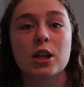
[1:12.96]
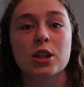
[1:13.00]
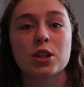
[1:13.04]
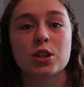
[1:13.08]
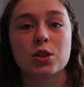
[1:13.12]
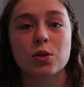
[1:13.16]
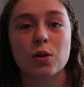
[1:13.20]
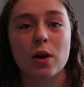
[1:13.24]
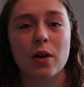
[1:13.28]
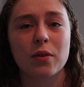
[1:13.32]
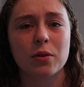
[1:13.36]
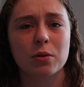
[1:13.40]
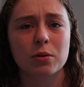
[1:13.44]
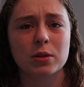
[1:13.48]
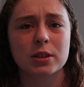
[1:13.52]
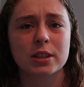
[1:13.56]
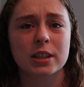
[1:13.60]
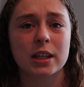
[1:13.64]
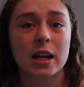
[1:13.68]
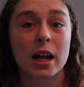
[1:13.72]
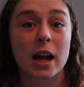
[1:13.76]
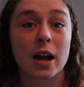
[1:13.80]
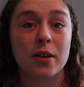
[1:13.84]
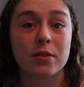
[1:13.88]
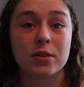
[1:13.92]
so everyone's
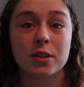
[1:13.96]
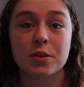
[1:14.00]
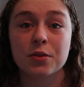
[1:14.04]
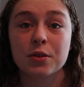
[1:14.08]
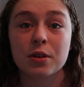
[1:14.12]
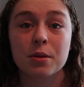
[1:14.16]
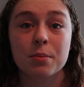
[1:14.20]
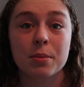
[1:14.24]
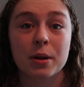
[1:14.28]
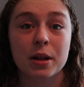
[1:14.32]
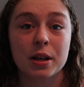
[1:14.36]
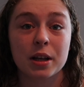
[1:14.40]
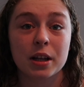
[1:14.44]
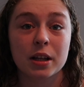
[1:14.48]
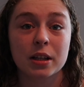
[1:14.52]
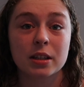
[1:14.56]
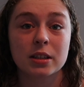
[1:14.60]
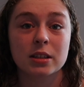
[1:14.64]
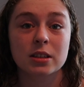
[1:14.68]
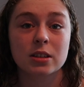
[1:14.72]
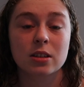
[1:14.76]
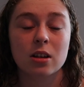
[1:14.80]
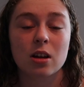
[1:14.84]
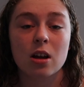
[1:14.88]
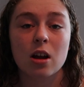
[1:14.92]
going to have different
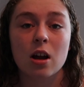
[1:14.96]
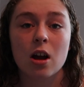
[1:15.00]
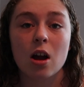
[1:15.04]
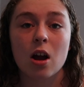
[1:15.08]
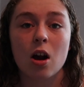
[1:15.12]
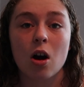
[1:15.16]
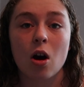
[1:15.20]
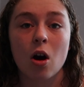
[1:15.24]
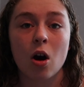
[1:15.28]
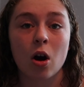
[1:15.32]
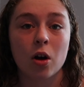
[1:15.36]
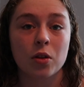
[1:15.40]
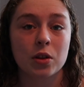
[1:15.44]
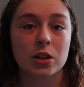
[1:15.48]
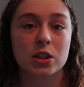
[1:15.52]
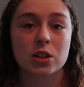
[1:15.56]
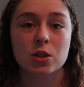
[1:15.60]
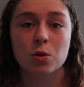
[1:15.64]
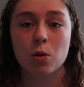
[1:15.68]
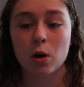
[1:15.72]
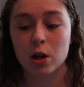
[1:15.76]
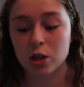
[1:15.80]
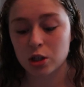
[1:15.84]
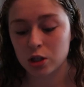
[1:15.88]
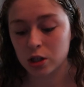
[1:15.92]
opinions on these
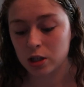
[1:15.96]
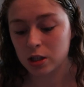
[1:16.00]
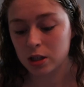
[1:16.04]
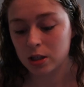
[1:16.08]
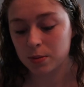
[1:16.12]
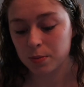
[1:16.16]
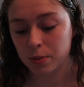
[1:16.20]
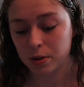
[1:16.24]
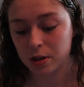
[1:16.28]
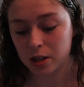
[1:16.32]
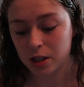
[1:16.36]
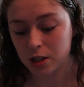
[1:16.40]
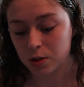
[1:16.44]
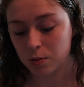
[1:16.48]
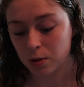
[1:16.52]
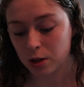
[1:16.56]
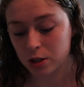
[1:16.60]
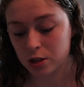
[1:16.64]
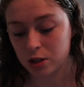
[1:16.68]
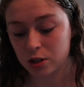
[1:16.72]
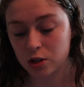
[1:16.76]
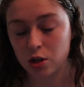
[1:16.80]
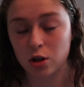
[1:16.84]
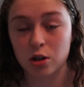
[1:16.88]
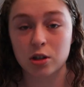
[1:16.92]
questions, but these
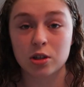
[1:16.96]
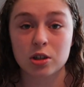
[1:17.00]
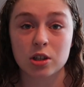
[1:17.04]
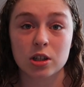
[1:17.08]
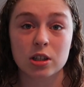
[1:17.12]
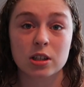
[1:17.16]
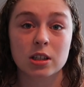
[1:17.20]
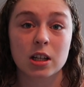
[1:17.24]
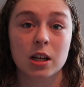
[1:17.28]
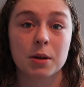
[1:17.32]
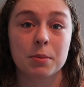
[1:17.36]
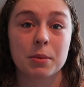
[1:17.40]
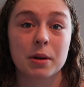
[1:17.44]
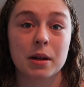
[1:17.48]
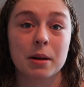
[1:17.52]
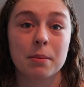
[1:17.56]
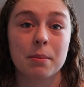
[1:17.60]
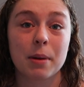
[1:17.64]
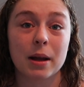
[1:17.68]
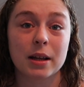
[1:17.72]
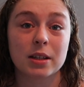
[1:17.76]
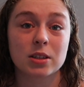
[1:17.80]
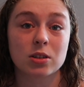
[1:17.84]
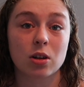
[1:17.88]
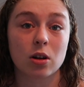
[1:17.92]
questions are just going to be
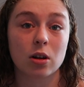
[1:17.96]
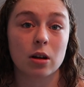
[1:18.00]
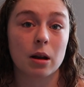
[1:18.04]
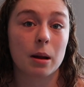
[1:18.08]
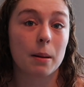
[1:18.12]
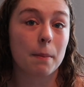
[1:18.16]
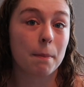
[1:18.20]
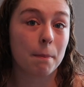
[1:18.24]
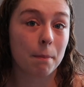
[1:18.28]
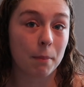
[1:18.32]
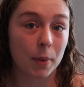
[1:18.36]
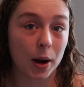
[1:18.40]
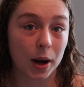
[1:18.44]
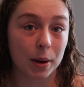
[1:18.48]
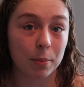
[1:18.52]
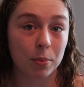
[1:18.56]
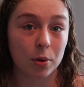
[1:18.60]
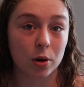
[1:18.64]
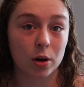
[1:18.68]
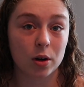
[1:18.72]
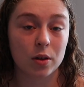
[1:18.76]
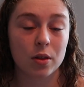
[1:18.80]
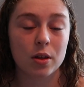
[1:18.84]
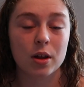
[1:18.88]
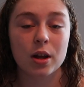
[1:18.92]
based on my
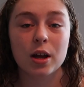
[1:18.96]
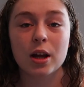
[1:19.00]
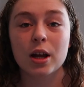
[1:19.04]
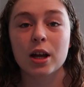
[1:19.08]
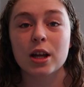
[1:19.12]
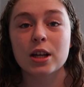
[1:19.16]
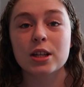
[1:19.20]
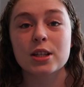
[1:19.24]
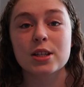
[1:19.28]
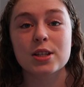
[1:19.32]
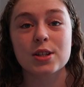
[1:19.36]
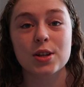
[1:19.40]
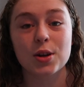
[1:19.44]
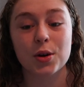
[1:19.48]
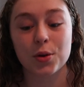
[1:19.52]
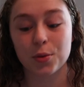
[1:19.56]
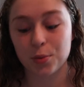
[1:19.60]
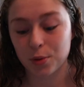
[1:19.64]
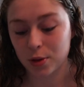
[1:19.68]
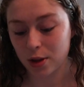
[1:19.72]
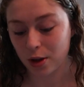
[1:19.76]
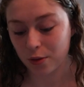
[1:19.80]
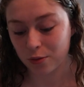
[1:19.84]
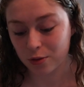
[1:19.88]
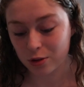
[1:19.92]
birth. So
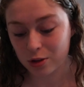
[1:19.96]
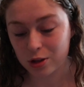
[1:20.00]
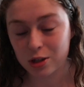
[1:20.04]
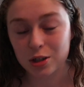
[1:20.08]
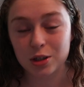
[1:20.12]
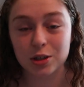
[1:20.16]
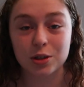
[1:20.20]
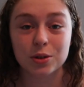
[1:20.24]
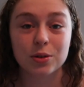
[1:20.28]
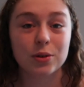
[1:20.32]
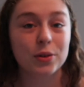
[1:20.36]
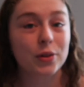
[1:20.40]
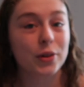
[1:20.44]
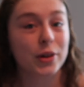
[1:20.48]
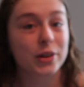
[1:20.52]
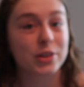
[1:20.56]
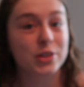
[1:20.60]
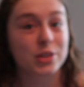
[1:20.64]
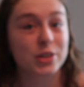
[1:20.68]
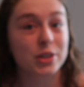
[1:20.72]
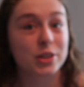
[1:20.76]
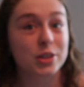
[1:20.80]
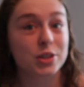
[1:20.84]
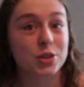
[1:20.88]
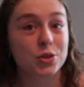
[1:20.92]
without further ado,
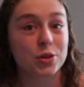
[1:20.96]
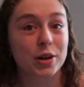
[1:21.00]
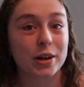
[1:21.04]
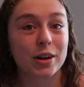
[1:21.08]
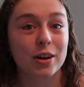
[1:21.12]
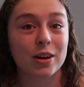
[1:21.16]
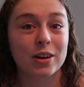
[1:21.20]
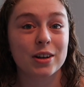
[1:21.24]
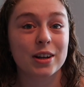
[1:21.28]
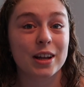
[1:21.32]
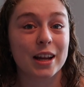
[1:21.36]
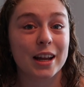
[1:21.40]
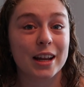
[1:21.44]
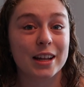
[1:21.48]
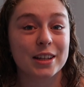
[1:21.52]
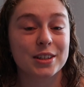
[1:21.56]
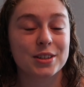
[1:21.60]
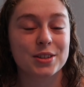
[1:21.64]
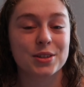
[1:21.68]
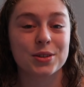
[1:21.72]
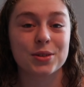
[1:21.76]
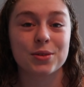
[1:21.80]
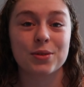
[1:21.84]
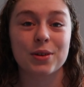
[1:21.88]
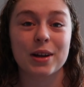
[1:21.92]
let's get straight on
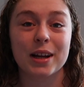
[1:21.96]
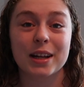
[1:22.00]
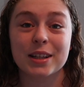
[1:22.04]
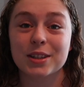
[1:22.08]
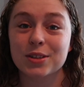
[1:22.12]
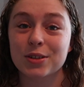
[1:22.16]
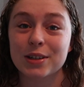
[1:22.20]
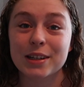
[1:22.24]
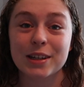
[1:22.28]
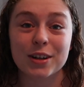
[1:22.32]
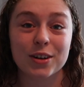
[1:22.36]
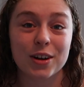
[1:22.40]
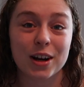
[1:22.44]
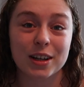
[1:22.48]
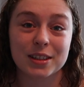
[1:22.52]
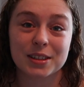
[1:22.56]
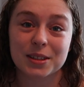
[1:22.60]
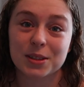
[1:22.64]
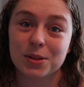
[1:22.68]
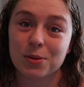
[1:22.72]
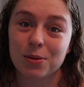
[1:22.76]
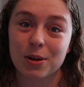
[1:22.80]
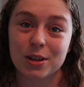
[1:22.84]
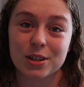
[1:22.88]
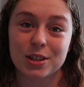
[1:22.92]
into answering your
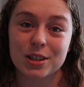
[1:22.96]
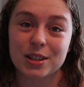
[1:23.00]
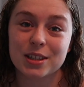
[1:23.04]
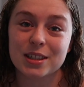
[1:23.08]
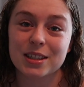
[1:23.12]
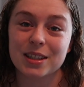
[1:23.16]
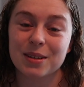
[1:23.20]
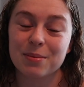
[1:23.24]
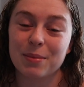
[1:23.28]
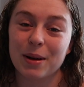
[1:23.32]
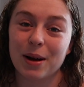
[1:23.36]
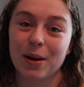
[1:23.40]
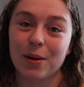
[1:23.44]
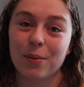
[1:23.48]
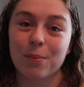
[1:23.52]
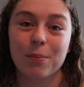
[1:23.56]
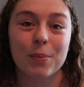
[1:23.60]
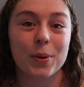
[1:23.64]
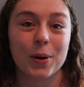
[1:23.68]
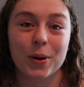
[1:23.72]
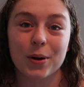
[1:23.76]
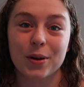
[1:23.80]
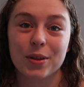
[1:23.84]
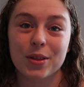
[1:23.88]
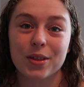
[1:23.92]
guys' questions about
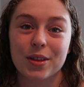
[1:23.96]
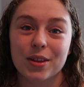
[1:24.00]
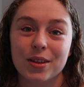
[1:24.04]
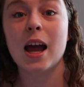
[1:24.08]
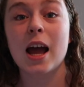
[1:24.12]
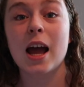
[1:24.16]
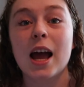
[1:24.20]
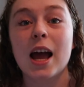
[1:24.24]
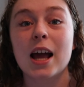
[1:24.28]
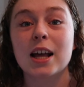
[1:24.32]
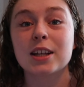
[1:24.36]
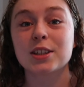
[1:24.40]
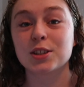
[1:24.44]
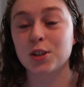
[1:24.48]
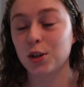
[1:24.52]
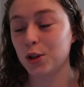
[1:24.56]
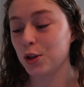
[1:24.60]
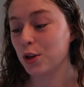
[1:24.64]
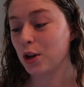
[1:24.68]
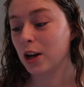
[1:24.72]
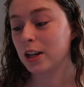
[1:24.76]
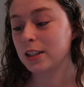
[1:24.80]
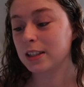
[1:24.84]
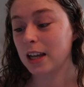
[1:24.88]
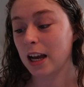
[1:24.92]
birth. So
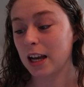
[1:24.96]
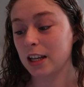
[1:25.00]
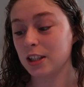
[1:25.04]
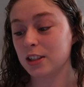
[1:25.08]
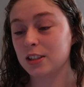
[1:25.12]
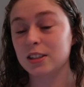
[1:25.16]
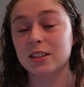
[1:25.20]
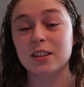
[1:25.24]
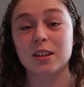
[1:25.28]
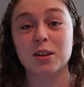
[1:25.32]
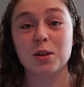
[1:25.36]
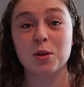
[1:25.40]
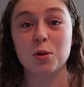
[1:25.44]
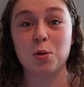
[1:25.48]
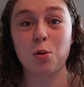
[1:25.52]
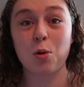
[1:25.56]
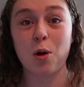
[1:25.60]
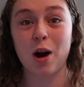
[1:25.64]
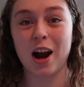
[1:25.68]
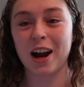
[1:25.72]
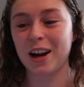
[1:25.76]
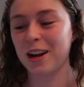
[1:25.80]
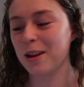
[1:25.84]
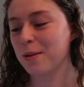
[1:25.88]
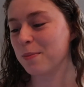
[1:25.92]
you guys asked
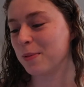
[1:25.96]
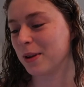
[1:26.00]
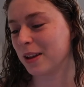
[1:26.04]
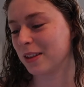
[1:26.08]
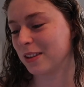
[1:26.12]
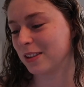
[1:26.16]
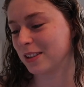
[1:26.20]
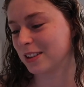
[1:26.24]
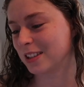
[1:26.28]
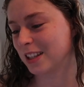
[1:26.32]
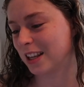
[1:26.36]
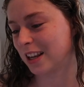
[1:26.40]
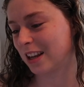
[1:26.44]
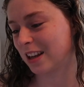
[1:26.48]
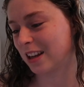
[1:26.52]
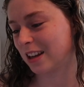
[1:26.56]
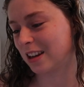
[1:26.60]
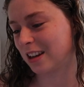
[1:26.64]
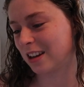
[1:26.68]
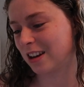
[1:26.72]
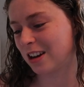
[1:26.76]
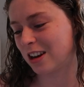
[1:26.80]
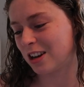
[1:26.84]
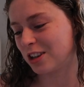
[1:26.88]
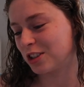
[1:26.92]
quite a bit. There's like
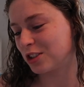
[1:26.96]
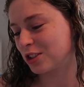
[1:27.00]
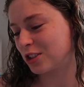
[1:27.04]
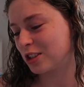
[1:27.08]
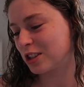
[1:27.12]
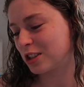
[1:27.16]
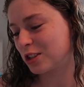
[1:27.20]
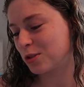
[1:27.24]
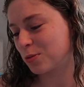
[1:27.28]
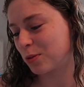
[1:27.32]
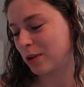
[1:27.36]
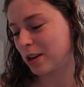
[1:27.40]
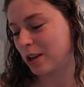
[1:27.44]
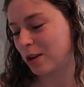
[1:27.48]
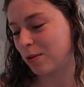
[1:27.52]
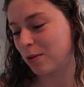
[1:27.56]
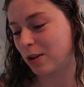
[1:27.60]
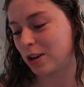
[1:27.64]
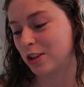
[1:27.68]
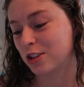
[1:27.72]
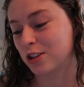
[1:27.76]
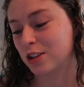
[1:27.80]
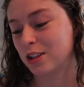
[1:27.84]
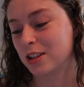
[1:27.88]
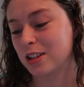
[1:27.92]
120
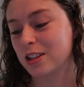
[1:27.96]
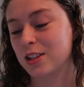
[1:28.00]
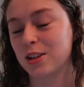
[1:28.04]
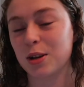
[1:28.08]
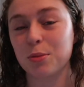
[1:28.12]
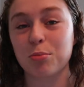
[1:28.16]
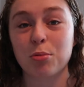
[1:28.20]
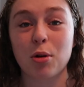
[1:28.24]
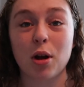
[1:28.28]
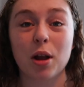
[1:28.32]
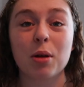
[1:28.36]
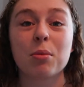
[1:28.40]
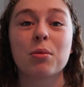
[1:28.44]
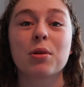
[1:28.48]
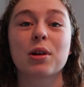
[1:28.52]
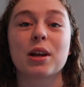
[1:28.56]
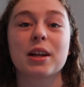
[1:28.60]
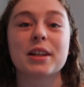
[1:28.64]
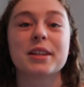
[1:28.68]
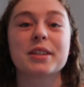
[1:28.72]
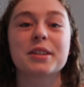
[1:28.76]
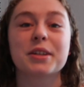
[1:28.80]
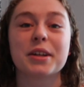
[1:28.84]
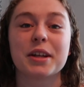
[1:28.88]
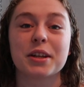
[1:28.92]
questions, so I probably won't
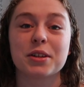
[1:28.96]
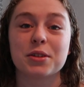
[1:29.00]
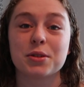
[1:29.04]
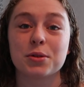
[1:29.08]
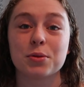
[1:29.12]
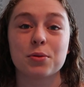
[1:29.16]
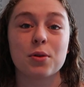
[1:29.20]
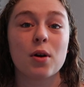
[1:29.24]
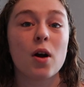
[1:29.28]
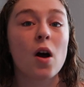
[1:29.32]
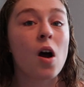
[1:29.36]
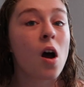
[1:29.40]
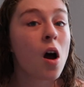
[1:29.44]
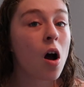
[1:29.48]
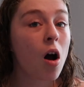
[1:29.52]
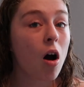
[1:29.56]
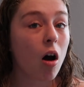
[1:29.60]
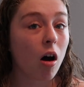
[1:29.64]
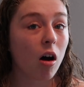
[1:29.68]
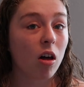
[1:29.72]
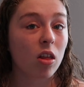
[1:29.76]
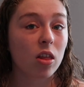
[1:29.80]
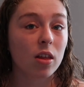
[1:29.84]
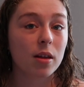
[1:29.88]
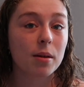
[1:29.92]
get to
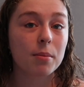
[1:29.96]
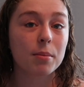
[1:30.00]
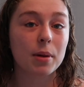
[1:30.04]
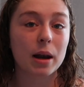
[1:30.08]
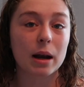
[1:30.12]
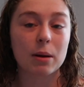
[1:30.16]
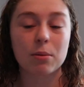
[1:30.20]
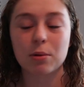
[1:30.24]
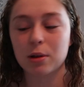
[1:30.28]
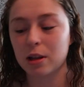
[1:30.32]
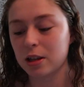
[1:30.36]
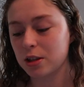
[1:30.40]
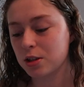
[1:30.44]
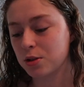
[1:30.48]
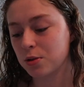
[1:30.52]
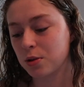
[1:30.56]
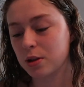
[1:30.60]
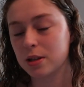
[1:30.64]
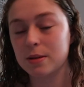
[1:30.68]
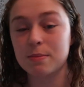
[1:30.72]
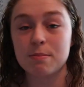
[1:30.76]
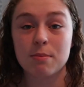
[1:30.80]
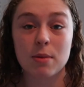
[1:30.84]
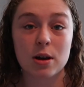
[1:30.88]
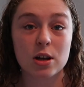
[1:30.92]
all of them, but I will get to
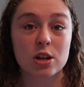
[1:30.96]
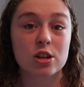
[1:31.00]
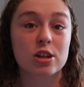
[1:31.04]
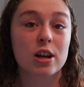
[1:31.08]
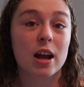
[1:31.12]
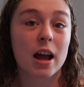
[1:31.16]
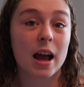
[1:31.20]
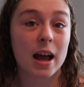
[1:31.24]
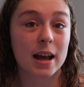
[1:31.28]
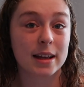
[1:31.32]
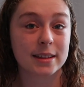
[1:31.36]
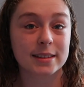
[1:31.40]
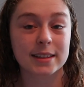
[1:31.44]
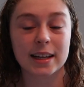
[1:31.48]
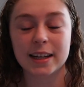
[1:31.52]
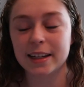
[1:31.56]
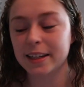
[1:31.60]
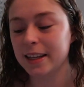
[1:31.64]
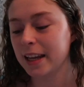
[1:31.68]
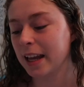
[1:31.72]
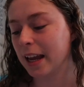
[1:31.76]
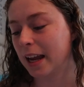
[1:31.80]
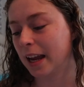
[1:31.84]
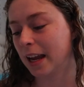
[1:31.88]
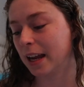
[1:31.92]
as much as I
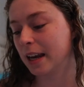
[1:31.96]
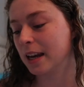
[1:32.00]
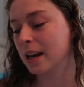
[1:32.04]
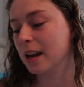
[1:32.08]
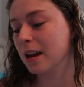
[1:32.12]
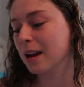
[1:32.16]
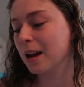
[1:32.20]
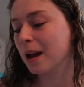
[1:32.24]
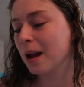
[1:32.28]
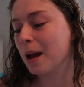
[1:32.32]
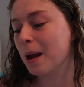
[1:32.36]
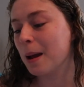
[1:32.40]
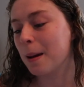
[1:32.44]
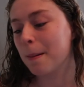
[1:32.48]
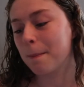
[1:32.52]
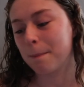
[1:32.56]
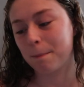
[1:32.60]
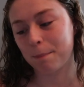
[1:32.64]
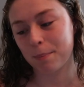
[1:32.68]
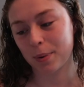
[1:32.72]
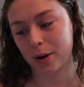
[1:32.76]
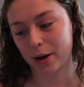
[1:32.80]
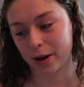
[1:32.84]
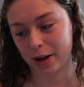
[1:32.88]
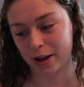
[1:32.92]
can.
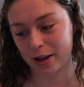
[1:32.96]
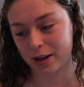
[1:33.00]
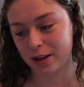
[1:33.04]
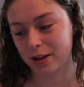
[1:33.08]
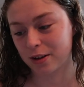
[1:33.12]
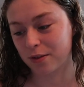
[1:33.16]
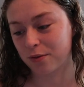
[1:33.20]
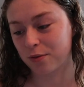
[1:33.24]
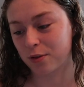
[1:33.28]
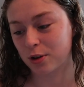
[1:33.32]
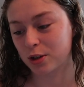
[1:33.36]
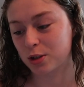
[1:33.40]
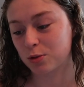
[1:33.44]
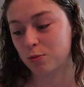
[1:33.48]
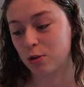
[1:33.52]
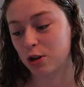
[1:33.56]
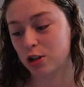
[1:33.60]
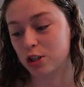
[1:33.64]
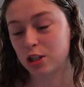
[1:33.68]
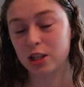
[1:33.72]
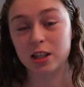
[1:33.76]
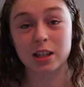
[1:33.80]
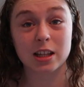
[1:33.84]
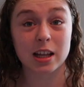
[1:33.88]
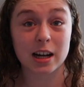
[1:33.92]
But first
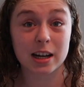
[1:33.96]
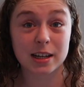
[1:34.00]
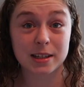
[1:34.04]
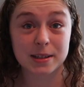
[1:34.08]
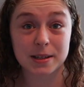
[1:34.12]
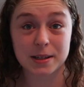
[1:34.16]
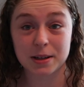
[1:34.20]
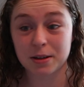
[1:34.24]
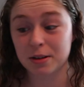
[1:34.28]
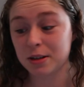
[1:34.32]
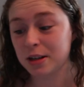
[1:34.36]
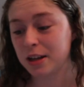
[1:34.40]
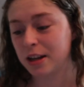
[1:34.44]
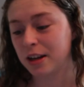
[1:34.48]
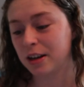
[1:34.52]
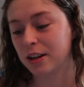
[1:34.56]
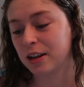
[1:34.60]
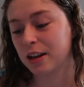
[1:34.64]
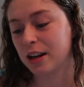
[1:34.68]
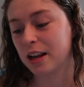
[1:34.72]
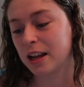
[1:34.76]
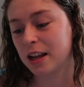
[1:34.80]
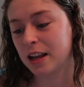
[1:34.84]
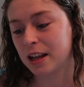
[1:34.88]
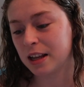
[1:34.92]
question that I see on
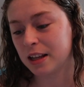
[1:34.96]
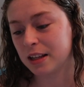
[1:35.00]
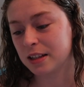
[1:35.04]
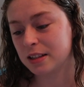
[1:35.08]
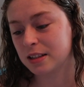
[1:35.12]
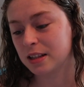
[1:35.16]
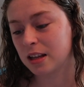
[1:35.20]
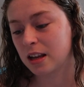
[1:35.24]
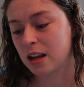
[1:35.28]
here is,